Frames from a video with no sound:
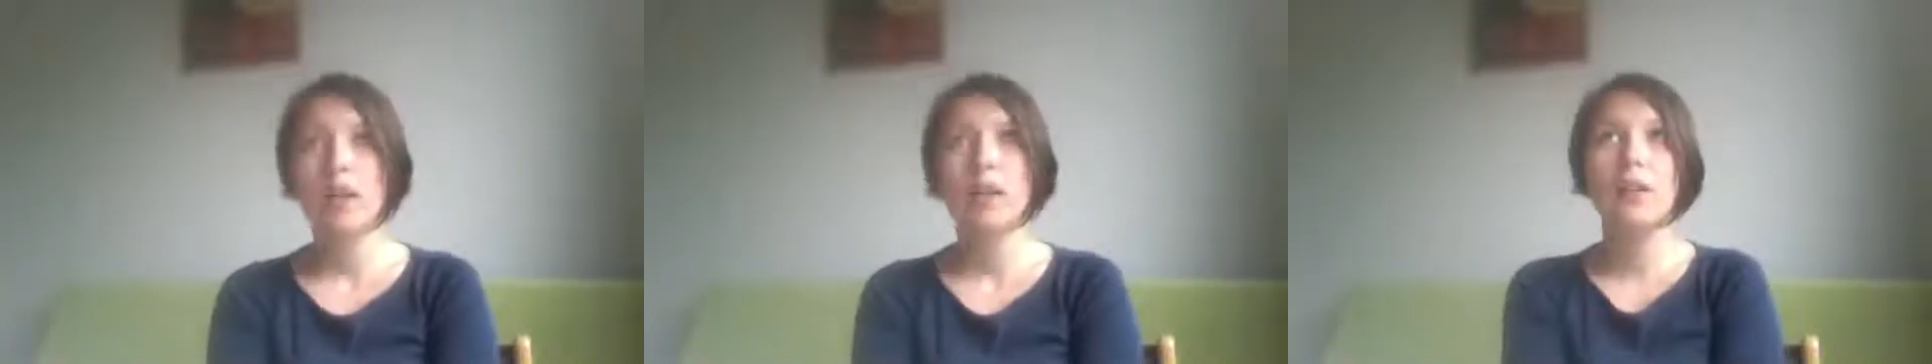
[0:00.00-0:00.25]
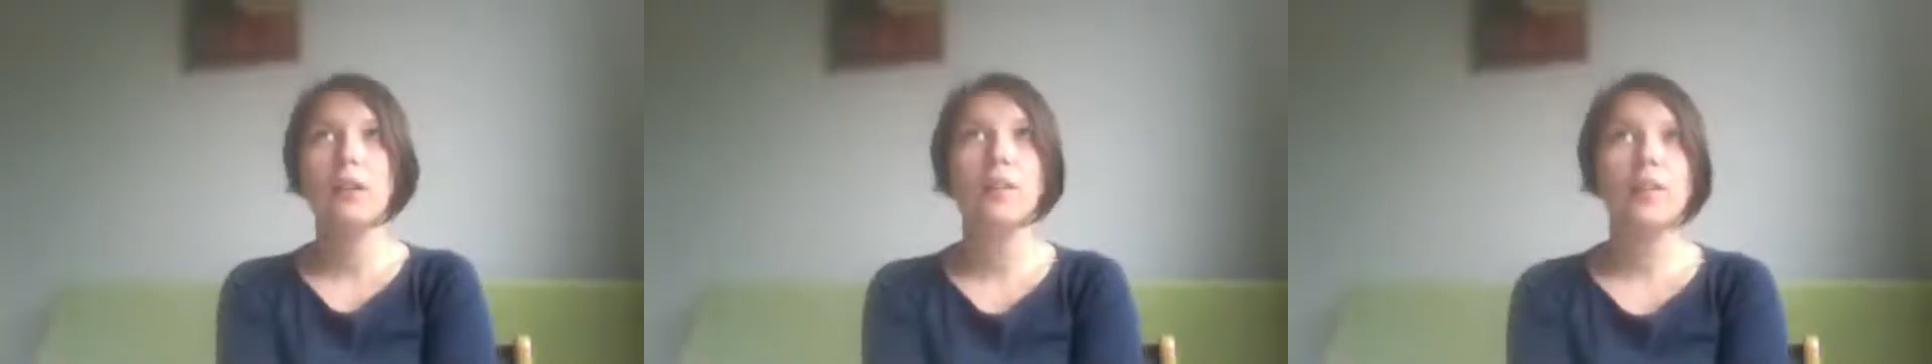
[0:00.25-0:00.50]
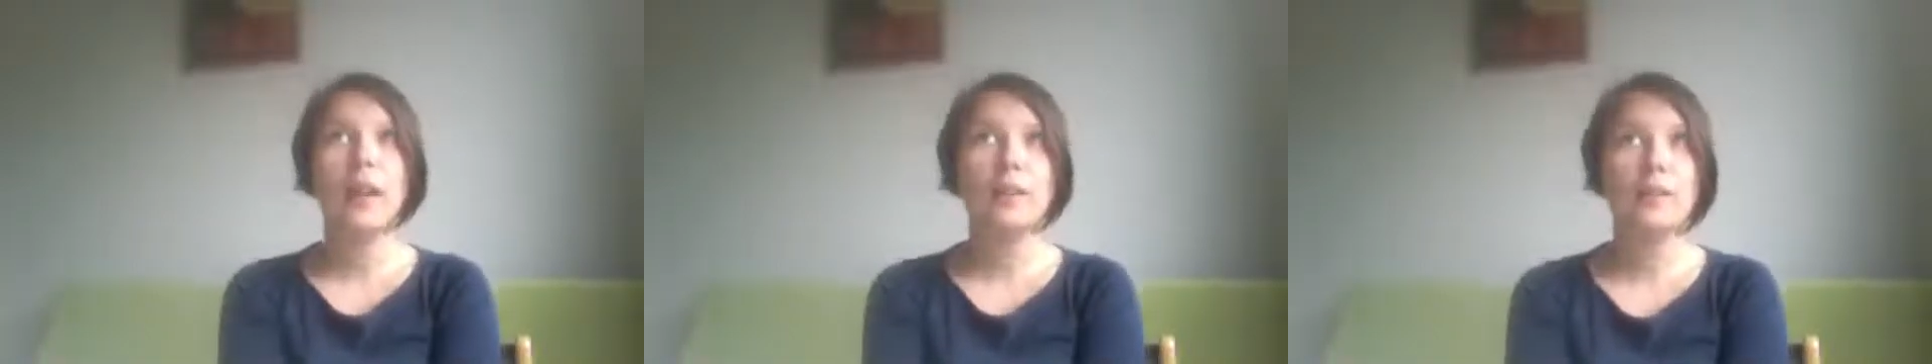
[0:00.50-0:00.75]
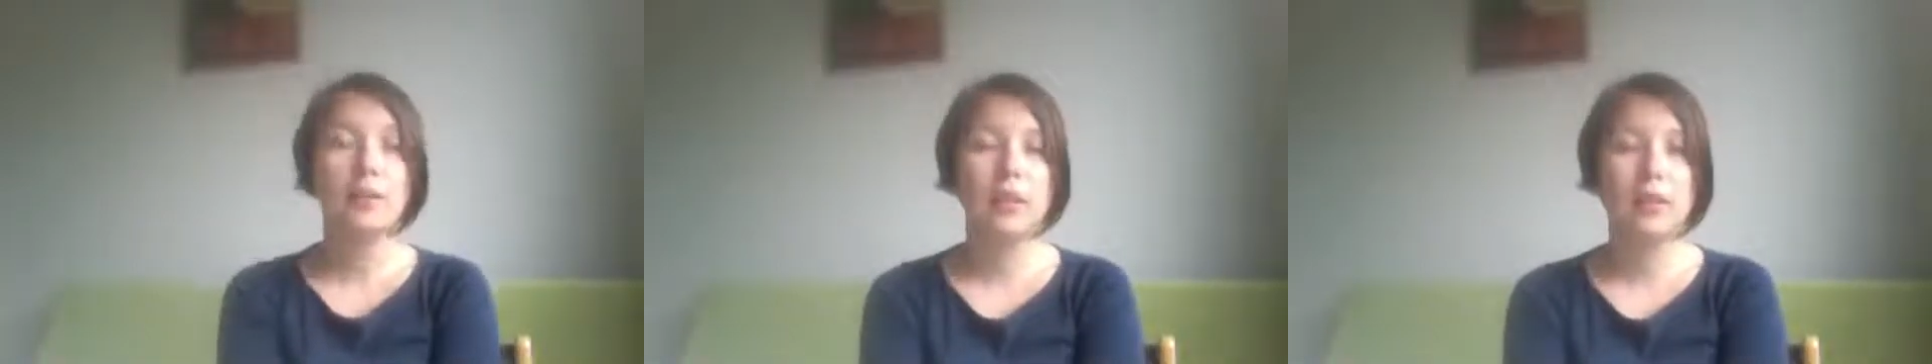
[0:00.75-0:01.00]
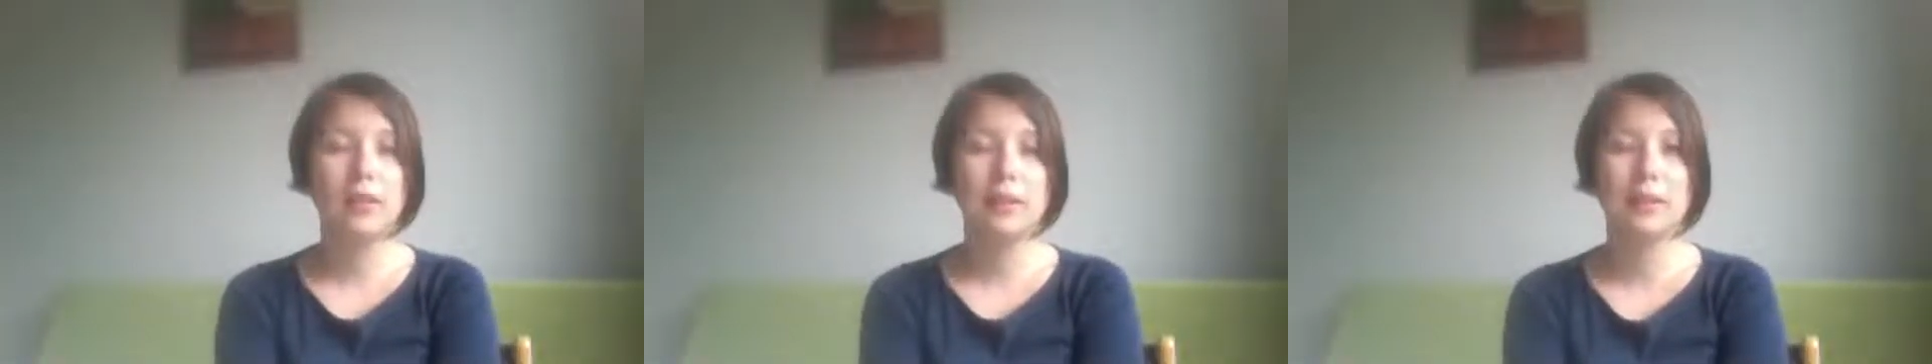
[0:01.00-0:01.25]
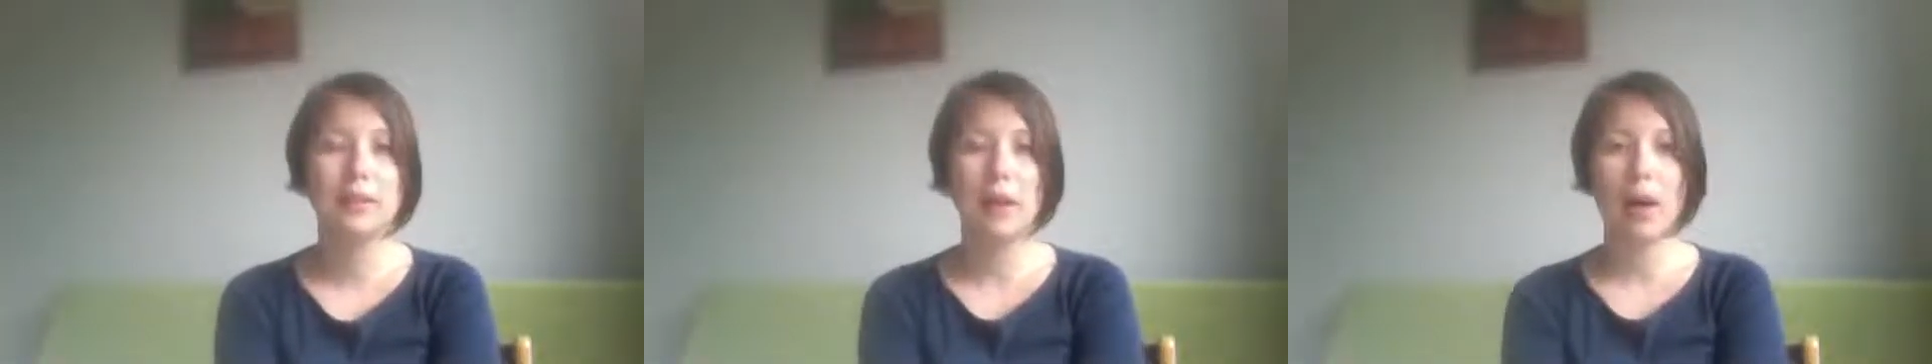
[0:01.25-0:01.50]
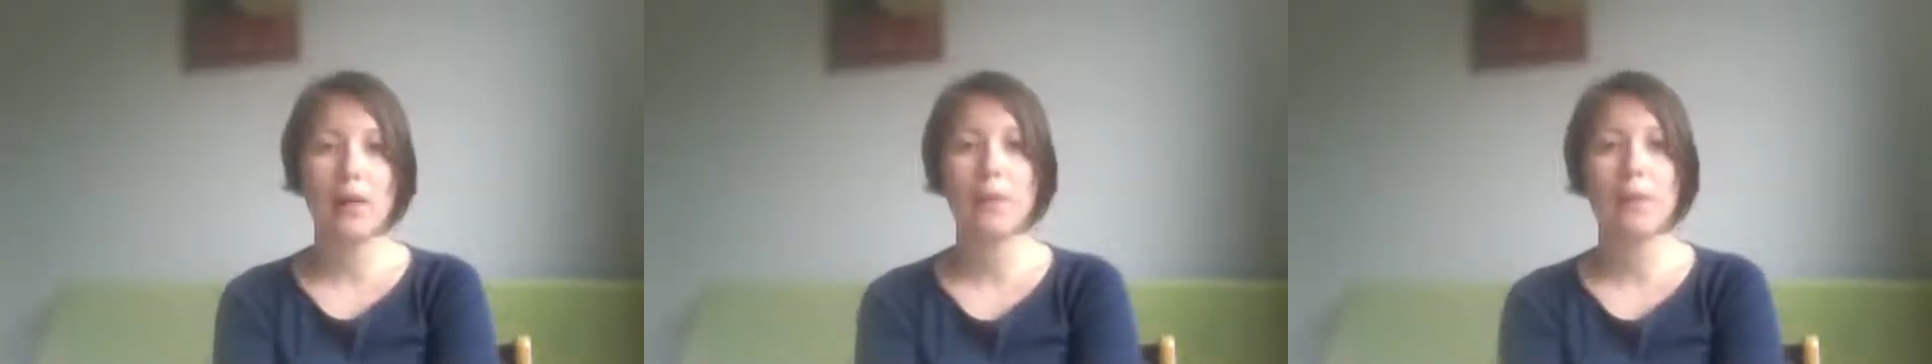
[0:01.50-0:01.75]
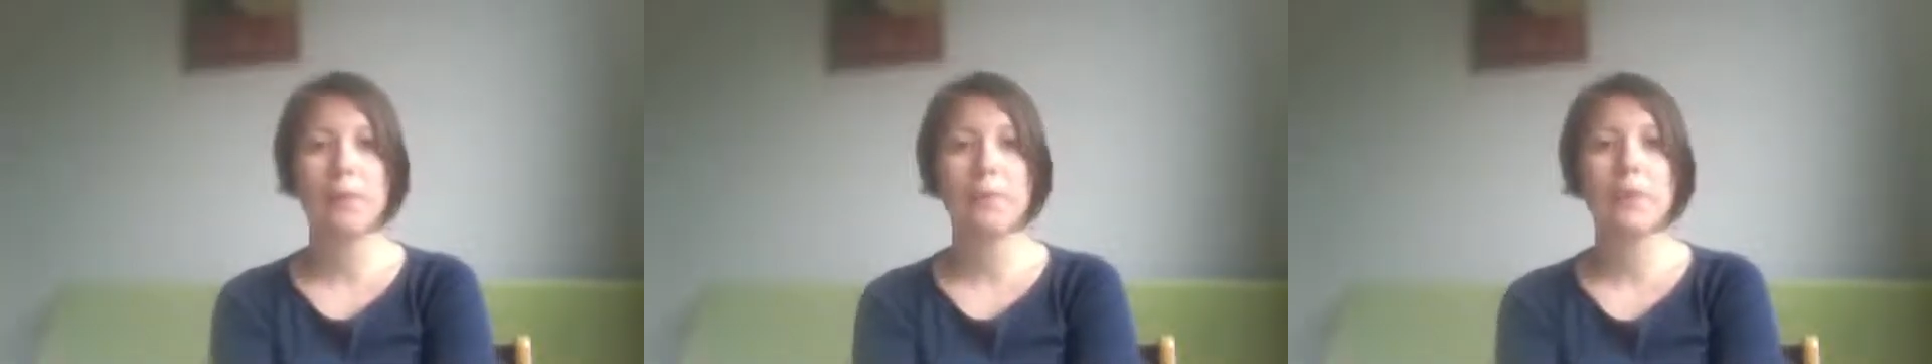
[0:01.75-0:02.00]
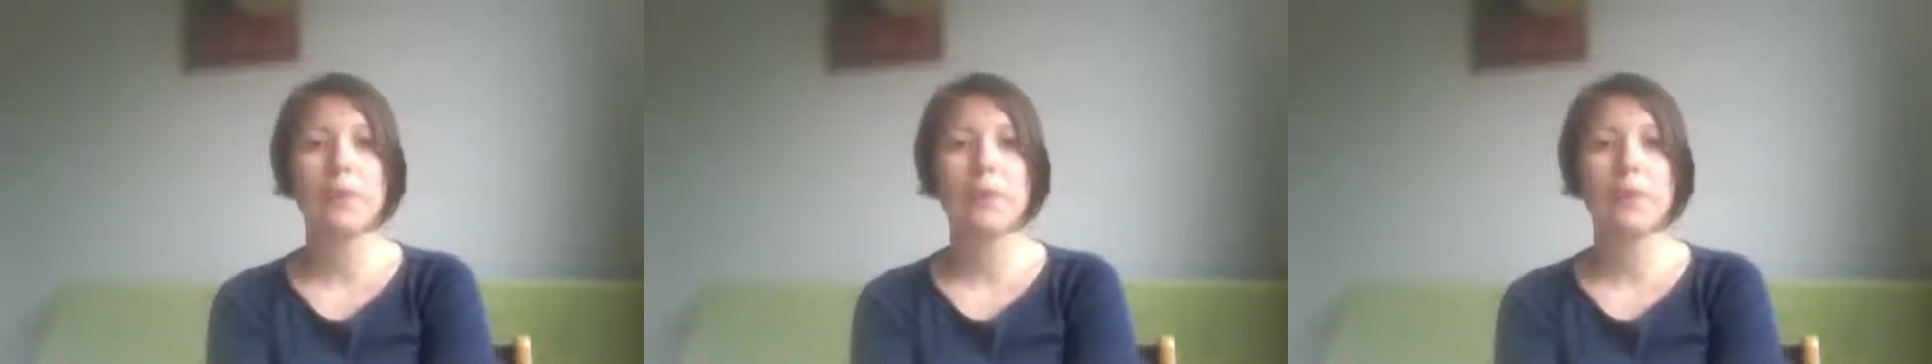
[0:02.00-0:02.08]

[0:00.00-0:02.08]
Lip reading: Now, de facto greatest power